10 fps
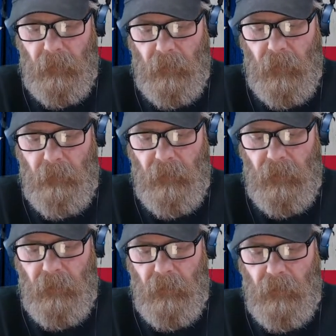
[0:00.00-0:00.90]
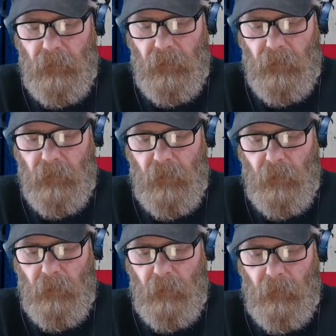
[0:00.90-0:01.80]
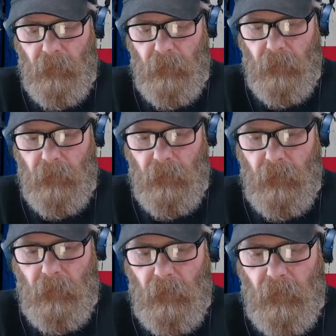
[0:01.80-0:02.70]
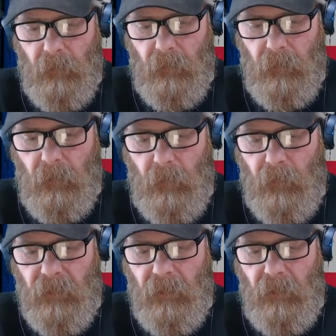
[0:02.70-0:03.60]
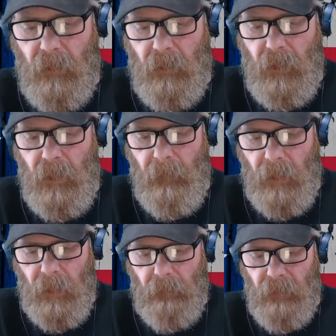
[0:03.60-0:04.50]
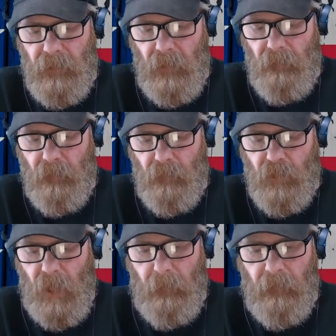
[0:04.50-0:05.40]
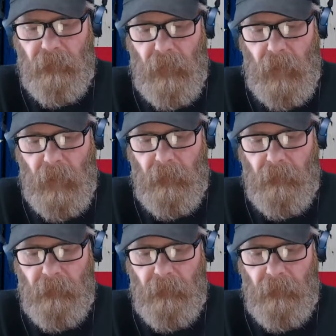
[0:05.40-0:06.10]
let me just go. It was an email I received from Shopify.